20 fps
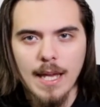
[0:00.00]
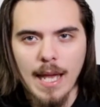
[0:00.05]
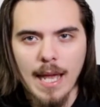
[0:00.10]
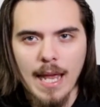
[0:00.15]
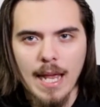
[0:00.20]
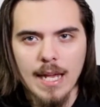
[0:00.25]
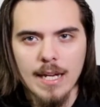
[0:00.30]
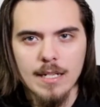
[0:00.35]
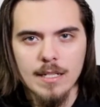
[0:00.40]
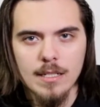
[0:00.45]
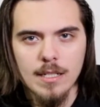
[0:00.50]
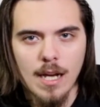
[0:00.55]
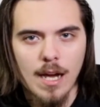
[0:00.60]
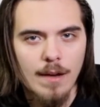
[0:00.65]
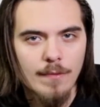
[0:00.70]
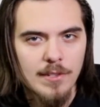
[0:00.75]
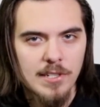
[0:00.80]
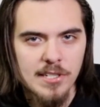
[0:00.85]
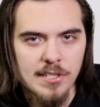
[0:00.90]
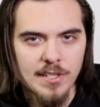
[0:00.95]
And
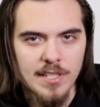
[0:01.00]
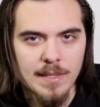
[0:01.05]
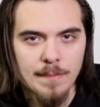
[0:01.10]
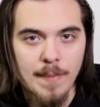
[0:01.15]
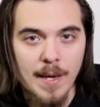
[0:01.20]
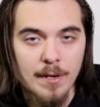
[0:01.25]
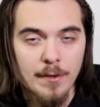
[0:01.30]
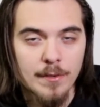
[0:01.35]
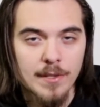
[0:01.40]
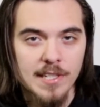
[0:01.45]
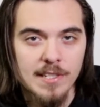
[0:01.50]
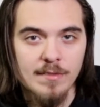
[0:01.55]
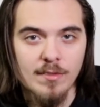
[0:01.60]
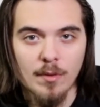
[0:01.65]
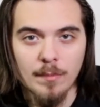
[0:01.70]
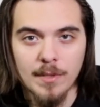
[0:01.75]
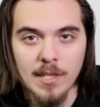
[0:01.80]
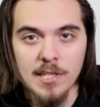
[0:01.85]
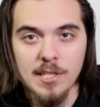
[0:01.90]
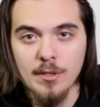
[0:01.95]
obviously, the better this
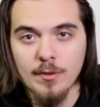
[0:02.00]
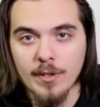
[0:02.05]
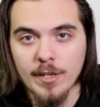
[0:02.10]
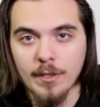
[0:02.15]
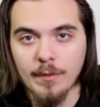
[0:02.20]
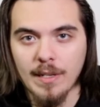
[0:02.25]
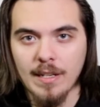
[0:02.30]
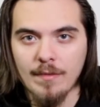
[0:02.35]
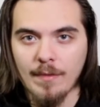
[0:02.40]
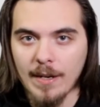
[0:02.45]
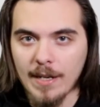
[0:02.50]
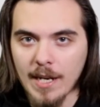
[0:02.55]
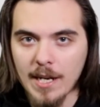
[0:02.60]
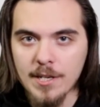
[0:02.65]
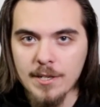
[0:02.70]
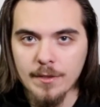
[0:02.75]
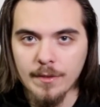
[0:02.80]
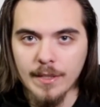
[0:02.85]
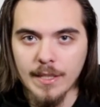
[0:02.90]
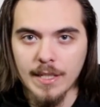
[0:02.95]
film does critically and
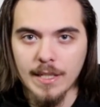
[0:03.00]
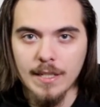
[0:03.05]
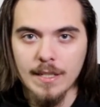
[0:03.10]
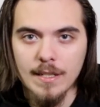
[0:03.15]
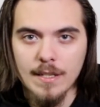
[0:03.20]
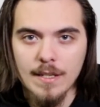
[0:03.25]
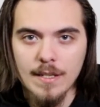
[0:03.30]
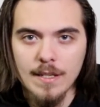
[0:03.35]
financially,